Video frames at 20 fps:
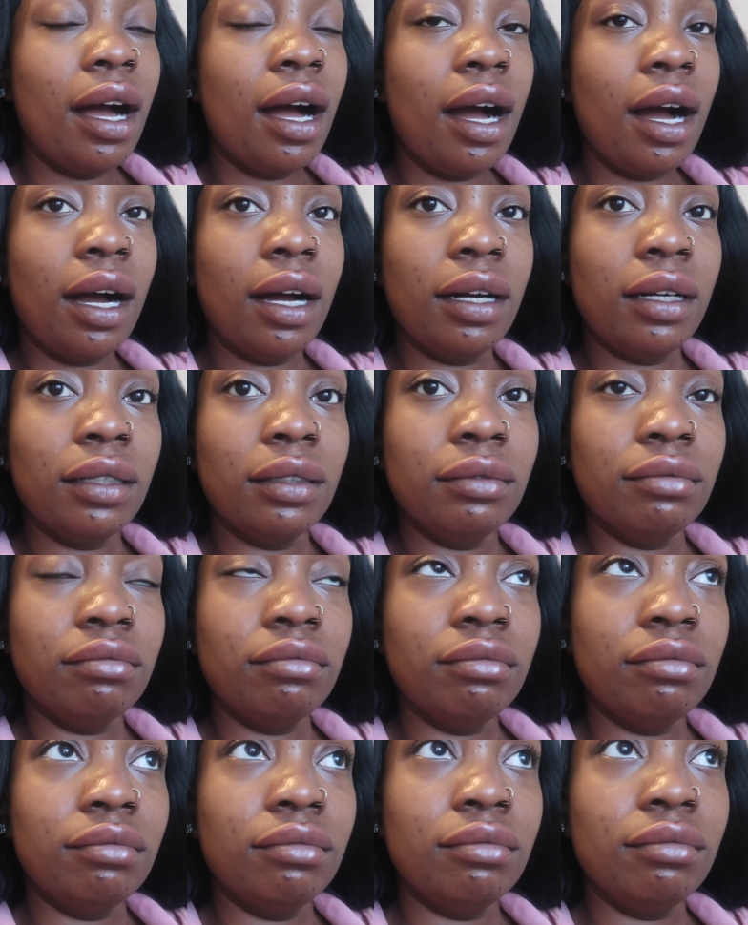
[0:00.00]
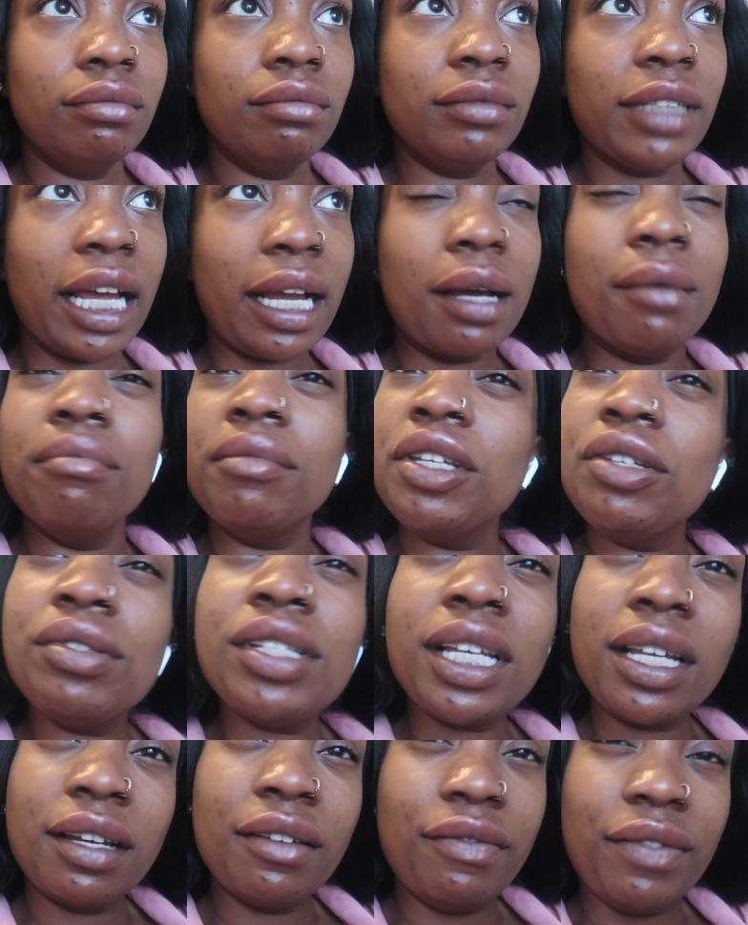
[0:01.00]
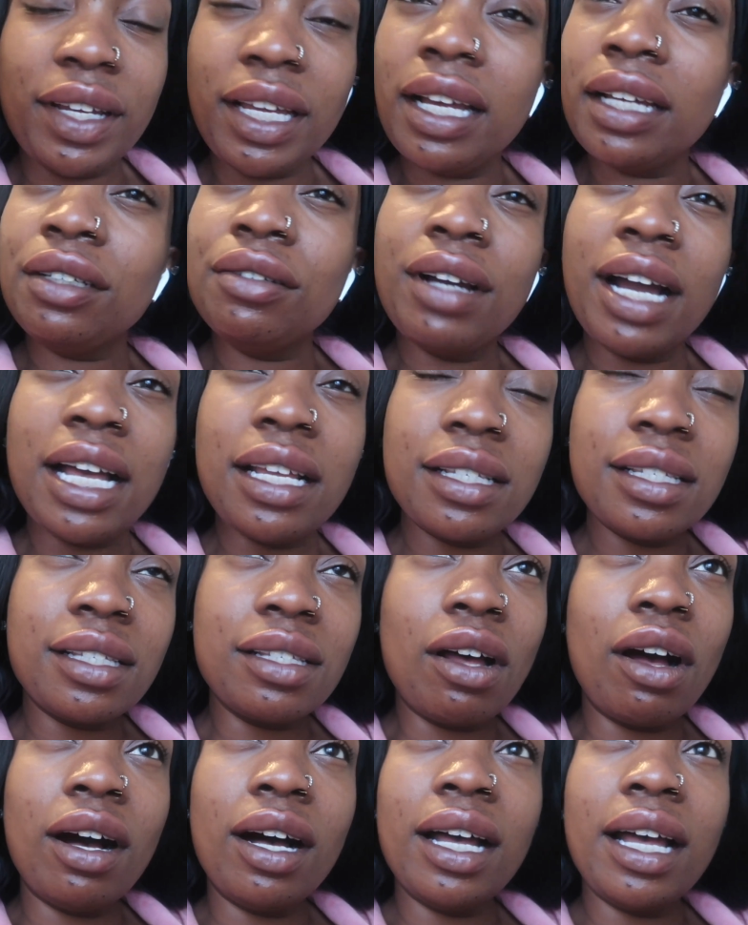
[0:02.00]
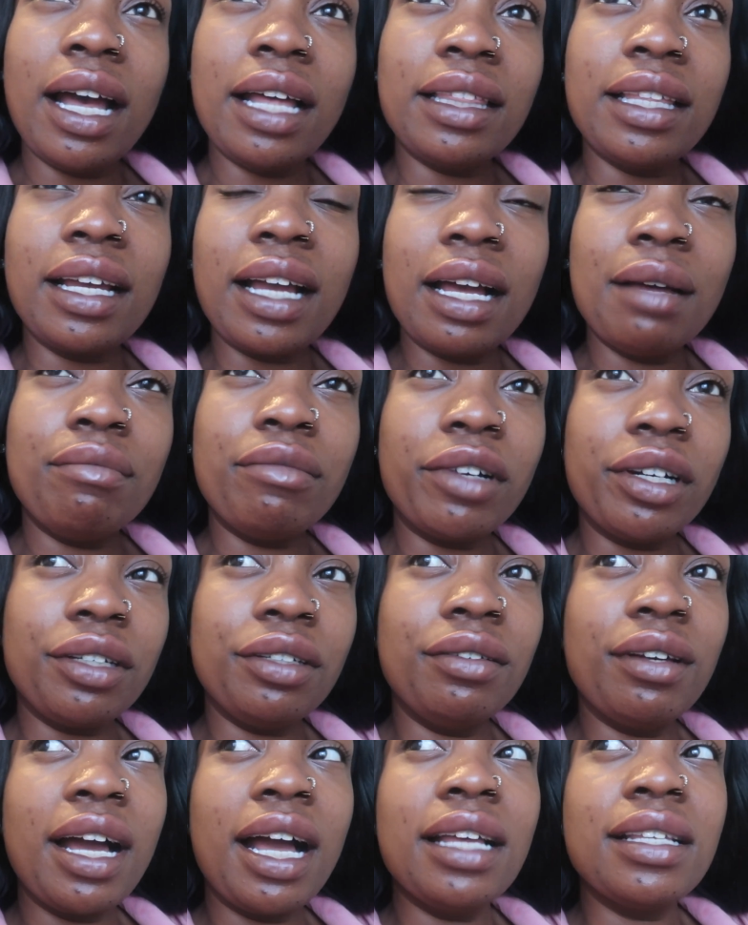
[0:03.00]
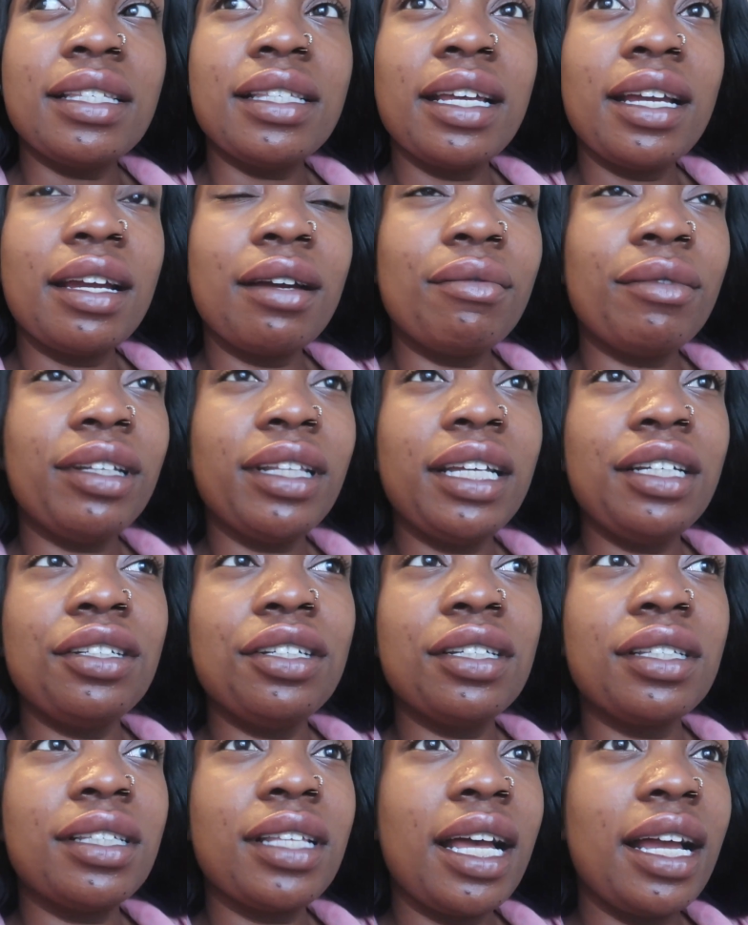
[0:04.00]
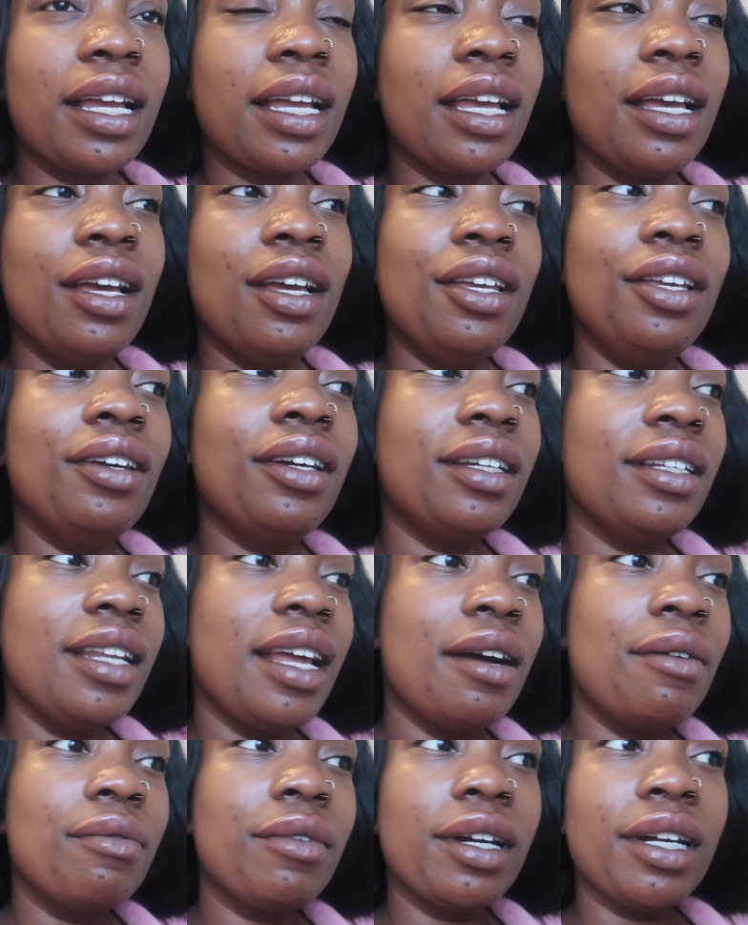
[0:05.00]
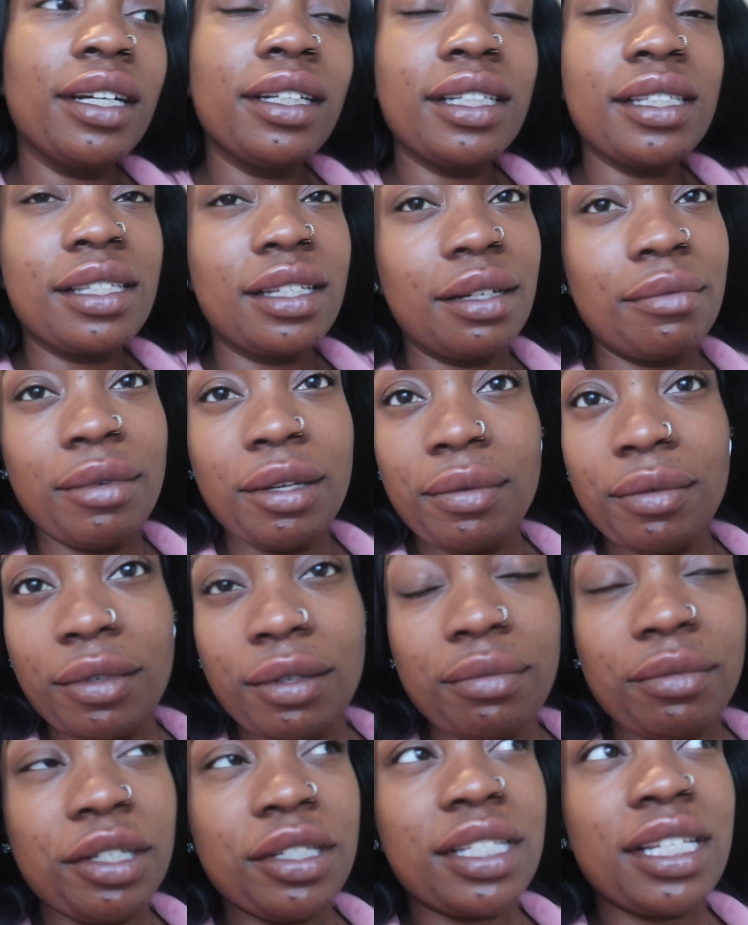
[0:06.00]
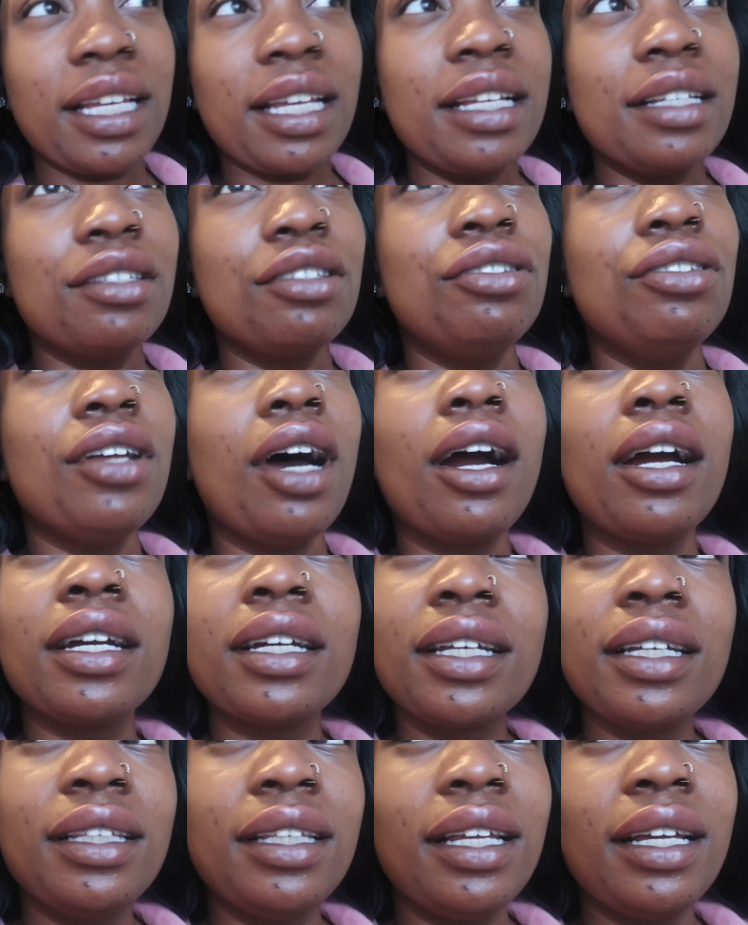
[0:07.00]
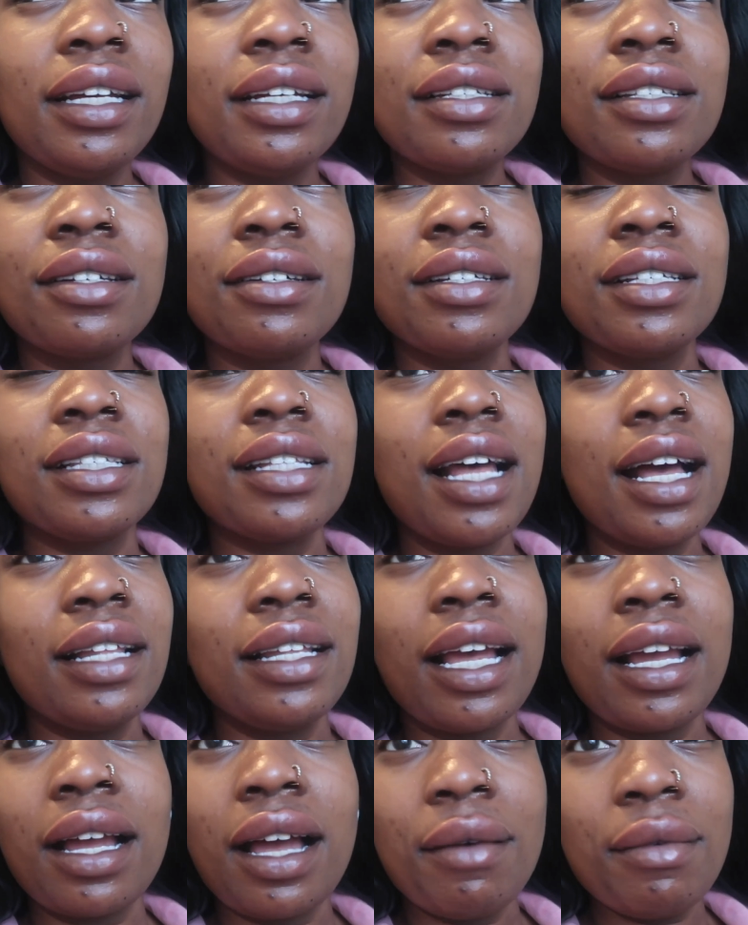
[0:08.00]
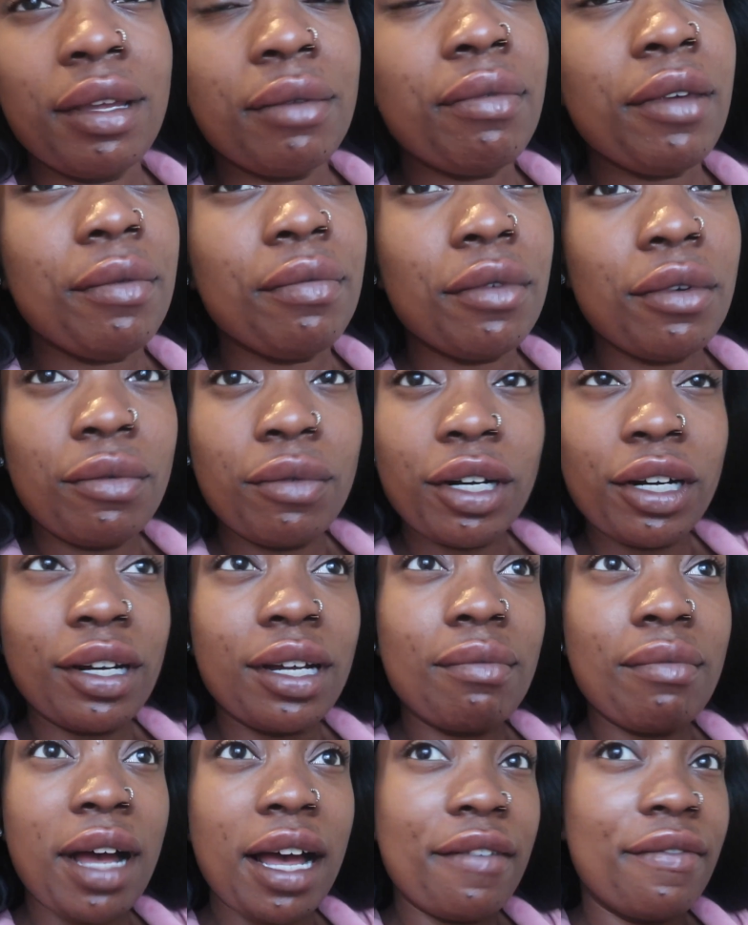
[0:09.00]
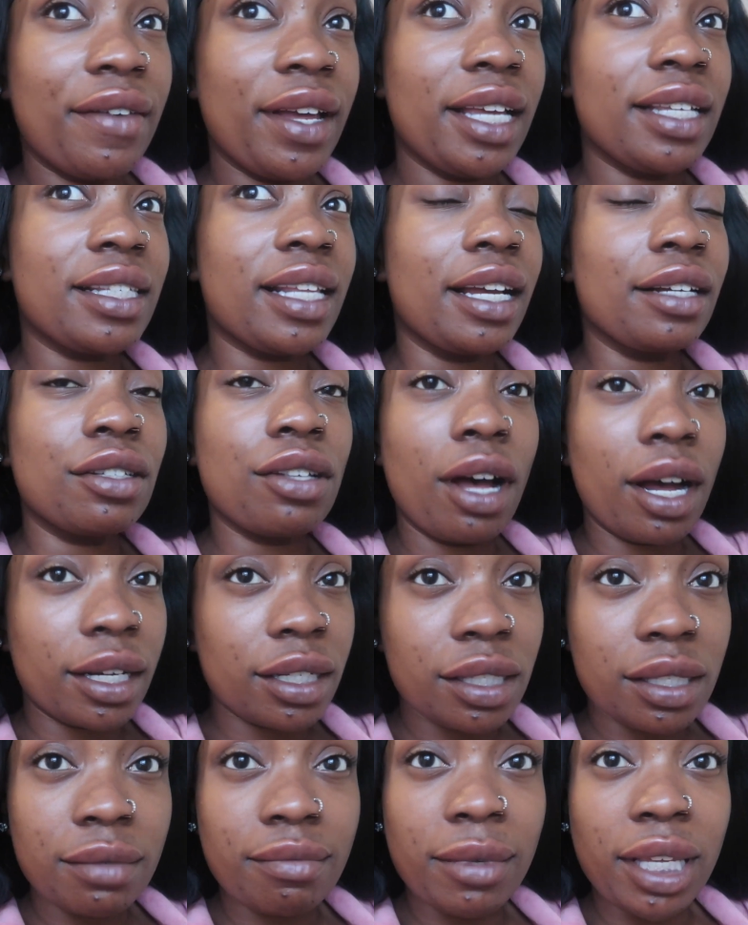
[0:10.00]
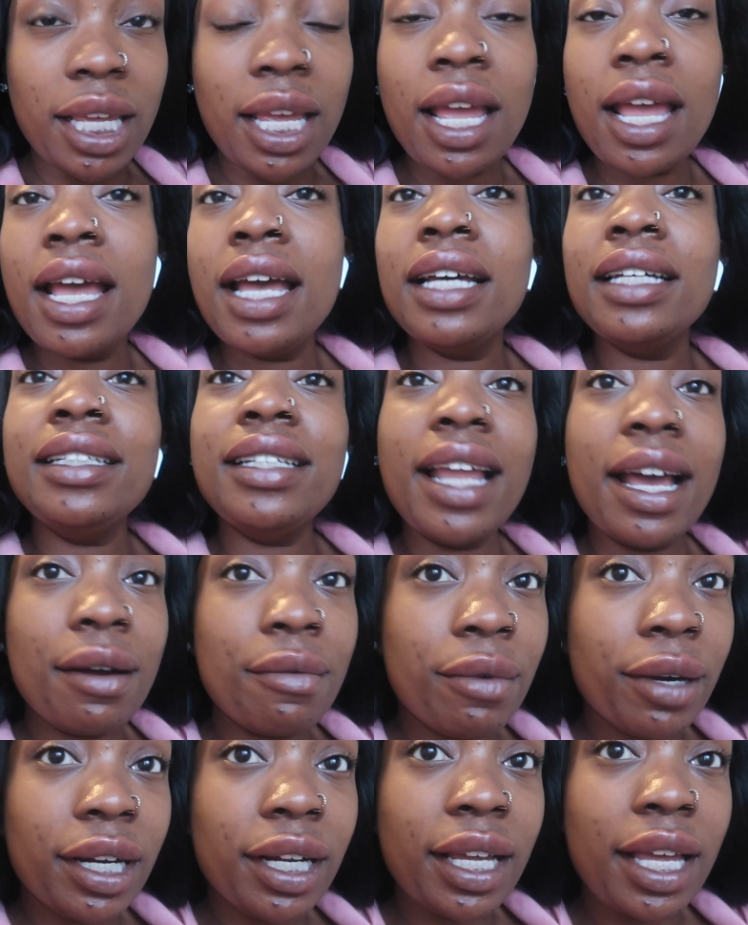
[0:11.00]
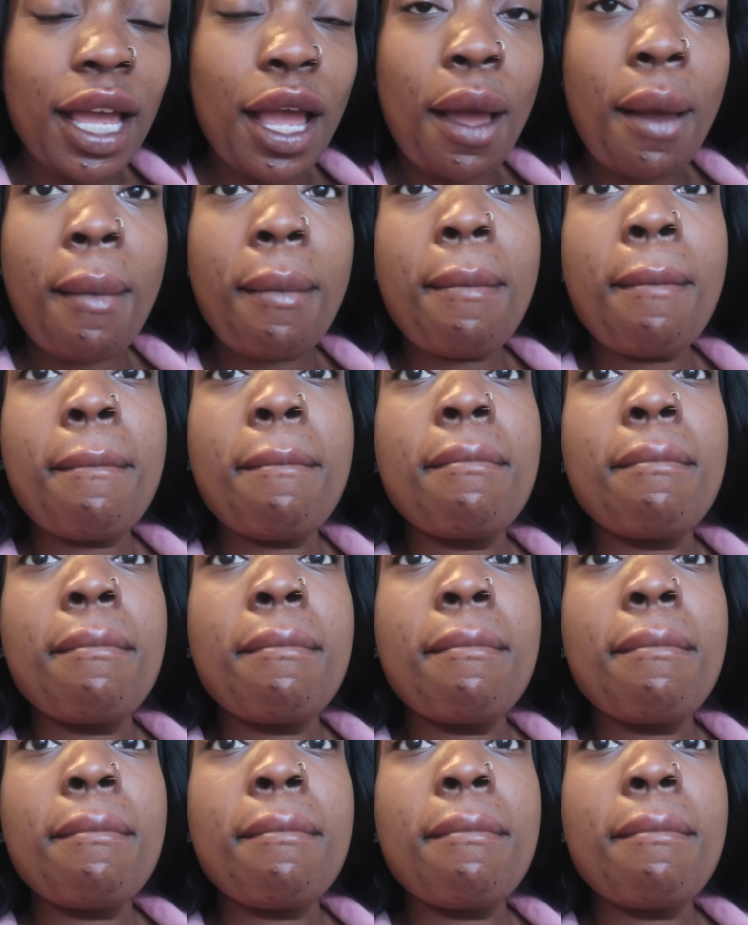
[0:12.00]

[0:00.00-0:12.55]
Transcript: um like a music event. You guys saw it. I think I brung you guys there where they just like, you can network, listen to people and music. It's dark in there, so it's not like, I mean, people were in my face, like talking to me, networking.